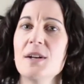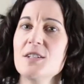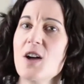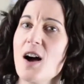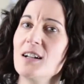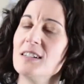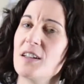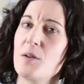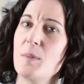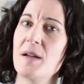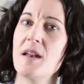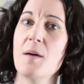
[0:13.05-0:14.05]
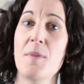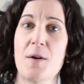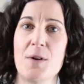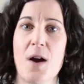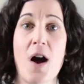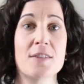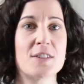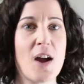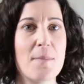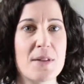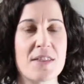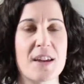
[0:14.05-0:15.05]
going to talk a little bit about
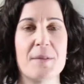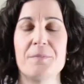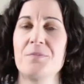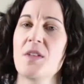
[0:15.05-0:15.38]
osteopathy.